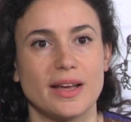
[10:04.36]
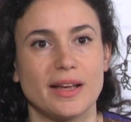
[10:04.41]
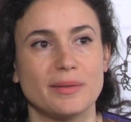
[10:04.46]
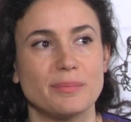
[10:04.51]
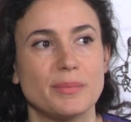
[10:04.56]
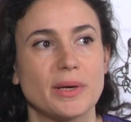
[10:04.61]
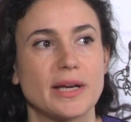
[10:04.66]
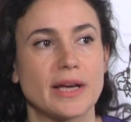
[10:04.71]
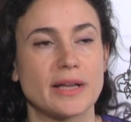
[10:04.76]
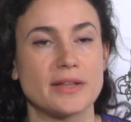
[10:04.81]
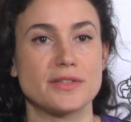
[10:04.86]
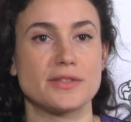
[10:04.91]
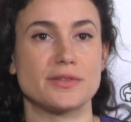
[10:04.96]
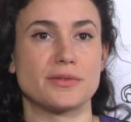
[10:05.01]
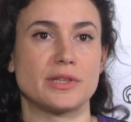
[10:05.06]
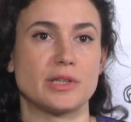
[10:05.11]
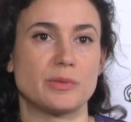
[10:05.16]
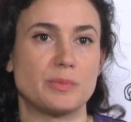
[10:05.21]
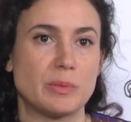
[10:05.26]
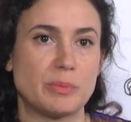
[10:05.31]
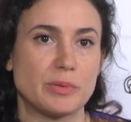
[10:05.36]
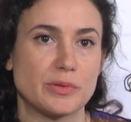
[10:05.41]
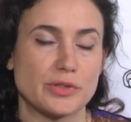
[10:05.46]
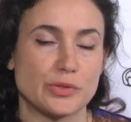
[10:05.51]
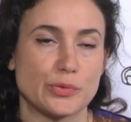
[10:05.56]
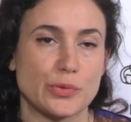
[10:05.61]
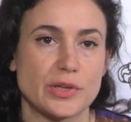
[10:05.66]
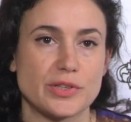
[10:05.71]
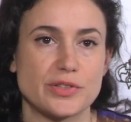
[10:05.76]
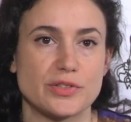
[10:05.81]
and by answering people's
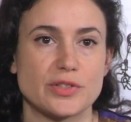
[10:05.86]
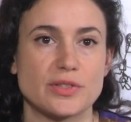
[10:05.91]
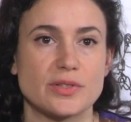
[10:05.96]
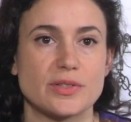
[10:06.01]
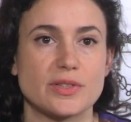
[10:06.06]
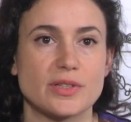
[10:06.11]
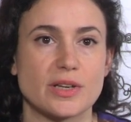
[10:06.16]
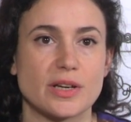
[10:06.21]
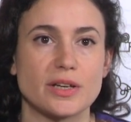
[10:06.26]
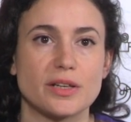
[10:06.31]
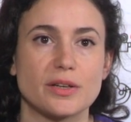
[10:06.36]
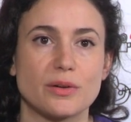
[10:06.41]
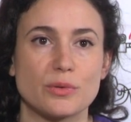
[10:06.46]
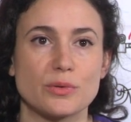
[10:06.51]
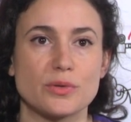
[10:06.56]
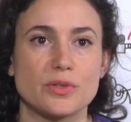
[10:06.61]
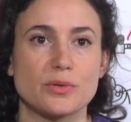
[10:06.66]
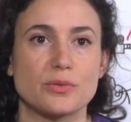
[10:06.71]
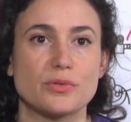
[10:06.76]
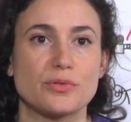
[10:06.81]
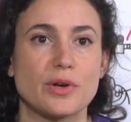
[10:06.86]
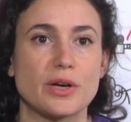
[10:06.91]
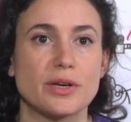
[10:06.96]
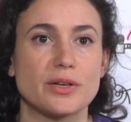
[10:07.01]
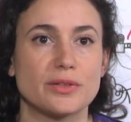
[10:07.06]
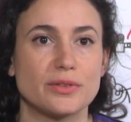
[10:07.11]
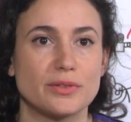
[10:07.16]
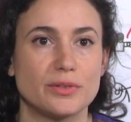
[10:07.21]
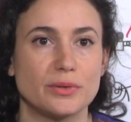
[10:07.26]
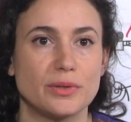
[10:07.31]
questions, I also
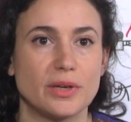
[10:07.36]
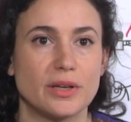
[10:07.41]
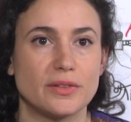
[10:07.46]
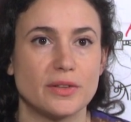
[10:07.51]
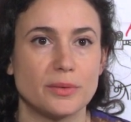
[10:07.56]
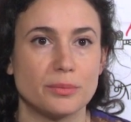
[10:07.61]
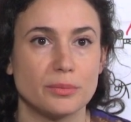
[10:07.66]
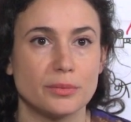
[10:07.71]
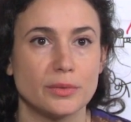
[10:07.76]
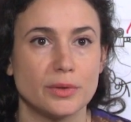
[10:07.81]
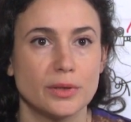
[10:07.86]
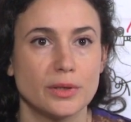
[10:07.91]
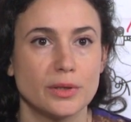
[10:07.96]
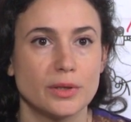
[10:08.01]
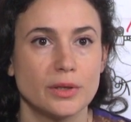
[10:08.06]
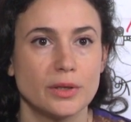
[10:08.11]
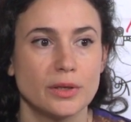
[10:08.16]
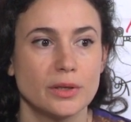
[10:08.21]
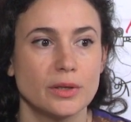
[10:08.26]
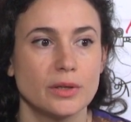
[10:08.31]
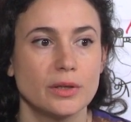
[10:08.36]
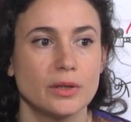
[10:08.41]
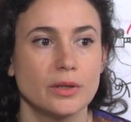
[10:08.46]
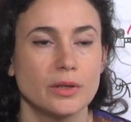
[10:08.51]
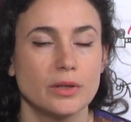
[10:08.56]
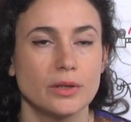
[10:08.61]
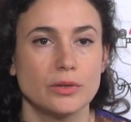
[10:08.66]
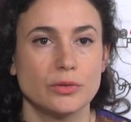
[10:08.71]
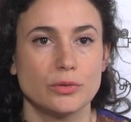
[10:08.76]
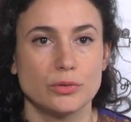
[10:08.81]
try to get them
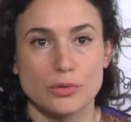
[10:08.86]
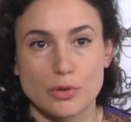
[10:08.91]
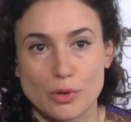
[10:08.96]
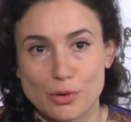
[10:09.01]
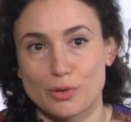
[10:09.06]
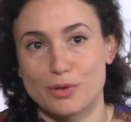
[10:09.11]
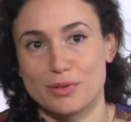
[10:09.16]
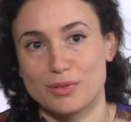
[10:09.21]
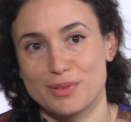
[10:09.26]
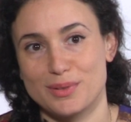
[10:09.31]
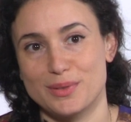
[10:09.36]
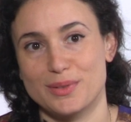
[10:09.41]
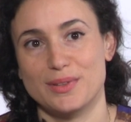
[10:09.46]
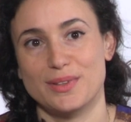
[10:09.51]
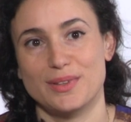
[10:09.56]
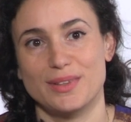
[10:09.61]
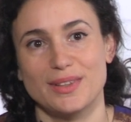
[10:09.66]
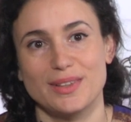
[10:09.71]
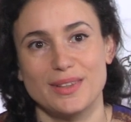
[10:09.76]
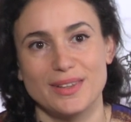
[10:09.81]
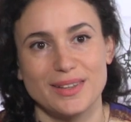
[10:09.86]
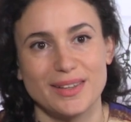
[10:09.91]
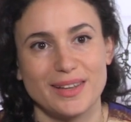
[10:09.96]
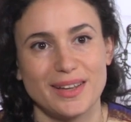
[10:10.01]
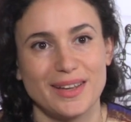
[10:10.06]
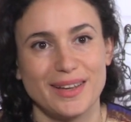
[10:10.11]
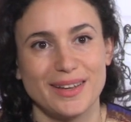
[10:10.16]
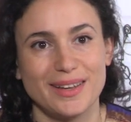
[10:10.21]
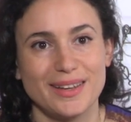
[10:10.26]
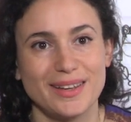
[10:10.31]
to talk.
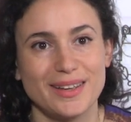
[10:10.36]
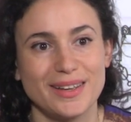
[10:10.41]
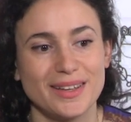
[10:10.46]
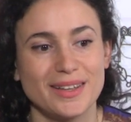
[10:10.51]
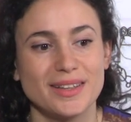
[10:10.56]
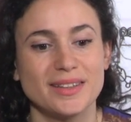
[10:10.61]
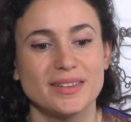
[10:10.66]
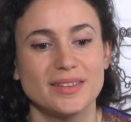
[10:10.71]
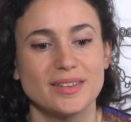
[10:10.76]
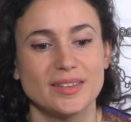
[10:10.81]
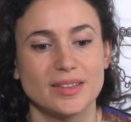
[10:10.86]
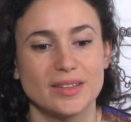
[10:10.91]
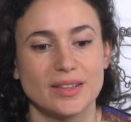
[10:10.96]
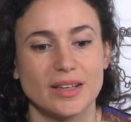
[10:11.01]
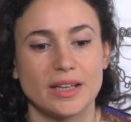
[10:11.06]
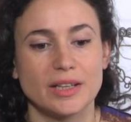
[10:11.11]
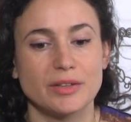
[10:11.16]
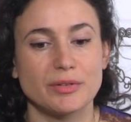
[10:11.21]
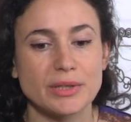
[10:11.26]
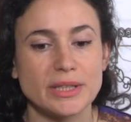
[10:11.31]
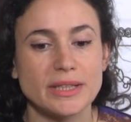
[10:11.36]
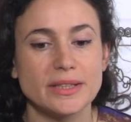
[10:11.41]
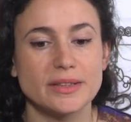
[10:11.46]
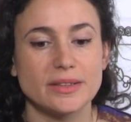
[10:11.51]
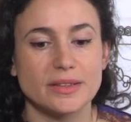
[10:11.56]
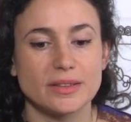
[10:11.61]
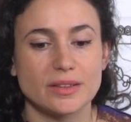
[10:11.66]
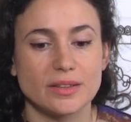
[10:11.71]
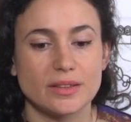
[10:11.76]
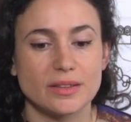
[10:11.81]
And I
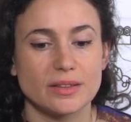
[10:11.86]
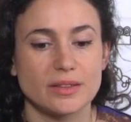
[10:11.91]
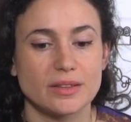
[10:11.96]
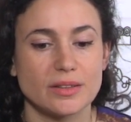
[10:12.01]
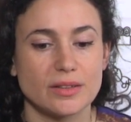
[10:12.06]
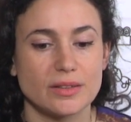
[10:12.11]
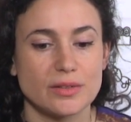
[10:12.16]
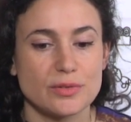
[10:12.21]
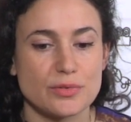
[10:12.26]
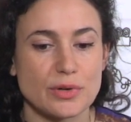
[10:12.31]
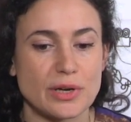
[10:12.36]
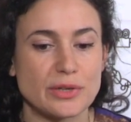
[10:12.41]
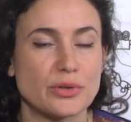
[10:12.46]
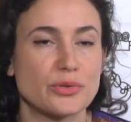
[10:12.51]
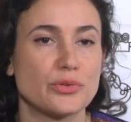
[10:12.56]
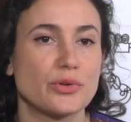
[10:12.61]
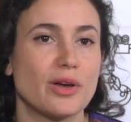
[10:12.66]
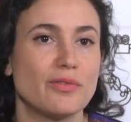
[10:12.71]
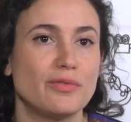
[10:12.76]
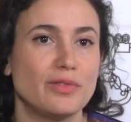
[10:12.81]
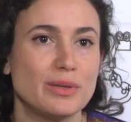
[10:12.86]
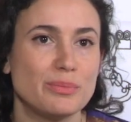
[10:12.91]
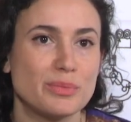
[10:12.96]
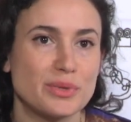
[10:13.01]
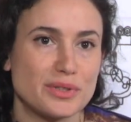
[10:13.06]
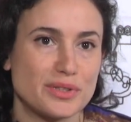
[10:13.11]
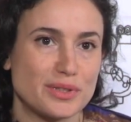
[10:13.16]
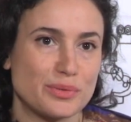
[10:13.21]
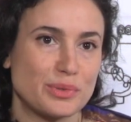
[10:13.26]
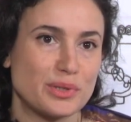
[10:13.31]
really try not to have
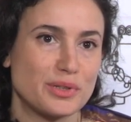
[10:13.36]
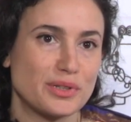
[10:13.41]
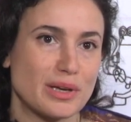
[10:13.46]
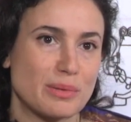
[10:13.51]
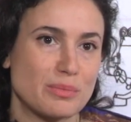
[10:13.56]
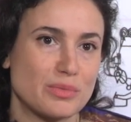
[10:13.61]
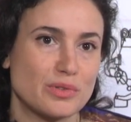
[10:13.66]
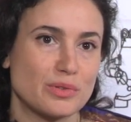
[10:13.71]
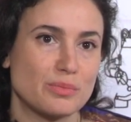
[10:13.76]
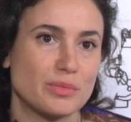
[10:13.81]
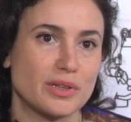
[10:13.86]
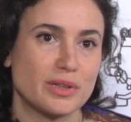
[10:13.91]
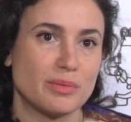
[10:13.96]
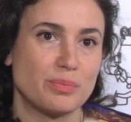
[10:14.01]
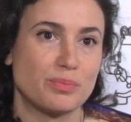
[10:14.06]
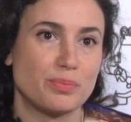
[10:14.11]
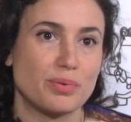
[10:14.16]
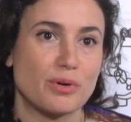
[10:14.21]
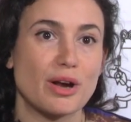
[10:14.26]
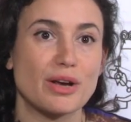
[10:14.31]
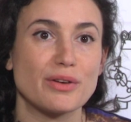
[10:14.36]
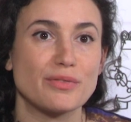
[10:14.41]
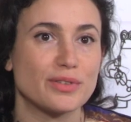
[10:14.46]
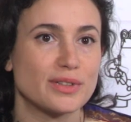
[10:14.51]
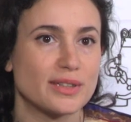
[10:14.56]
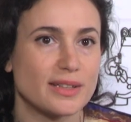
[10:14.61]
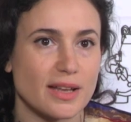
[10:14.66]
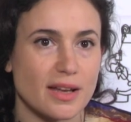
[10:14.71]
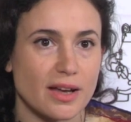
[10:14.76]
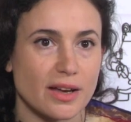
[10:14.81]
limits when it comes to my
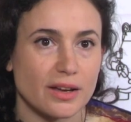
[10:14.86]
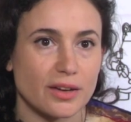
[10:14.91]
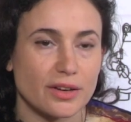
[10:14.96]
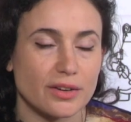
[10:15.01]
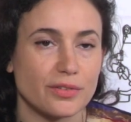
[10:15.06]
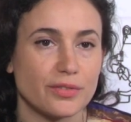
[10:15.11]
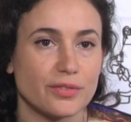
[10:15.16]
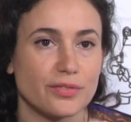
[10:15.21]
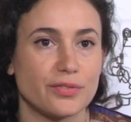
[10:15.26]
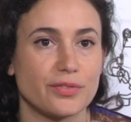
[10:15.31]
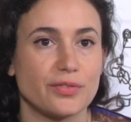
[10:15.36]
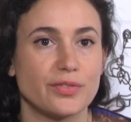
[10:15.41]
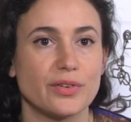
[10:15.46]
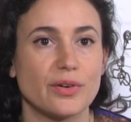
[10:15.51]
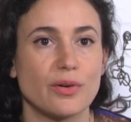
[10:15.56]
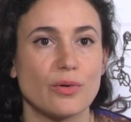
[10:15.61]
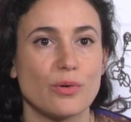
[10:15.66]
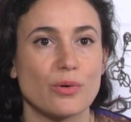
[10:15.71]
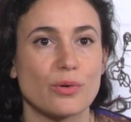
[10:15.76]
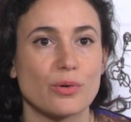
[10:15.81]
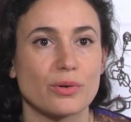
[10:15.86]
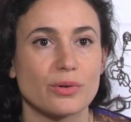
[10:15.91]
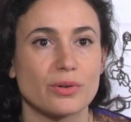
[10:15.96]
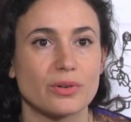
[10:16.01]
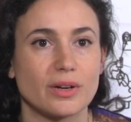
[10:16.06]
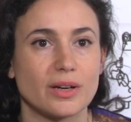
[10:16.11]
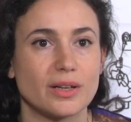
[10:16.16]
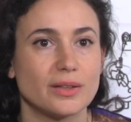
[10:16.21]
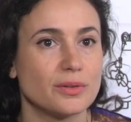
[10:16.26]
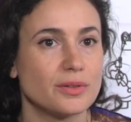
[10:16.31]
private life,
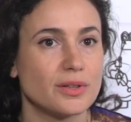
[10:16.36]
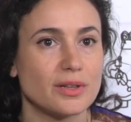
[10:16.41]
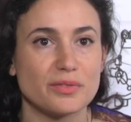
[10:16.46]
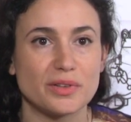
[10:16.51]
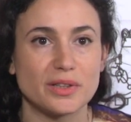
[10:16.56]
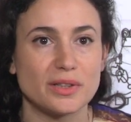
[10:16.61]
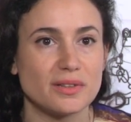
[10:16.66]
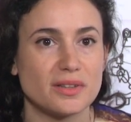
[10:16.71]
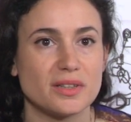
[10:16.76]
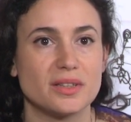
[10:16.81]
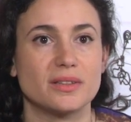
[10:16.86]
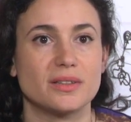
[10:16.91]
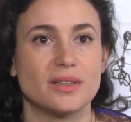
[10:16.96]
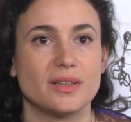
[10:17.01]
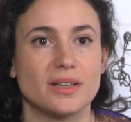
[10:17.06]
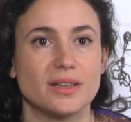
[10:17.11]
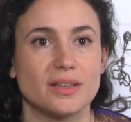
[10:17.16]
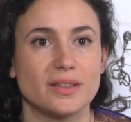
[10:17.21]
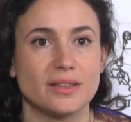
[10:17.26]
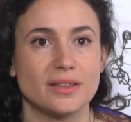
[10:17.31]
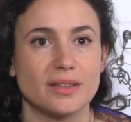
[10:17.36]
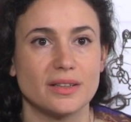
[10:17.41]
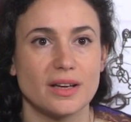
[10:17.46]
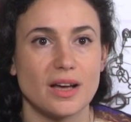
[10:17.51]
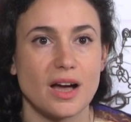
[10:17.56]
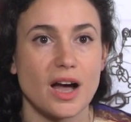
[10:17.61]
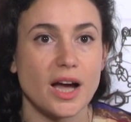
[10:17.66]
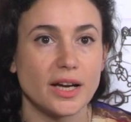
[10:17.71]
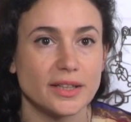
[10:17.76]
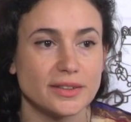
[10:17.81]
or I don't have anything that I
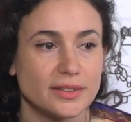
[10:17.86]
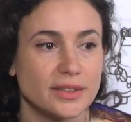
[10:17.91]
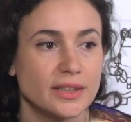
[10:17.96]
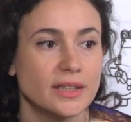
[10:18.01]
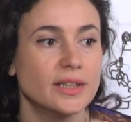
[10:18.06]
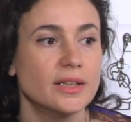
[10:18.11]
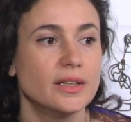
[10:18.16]
hide.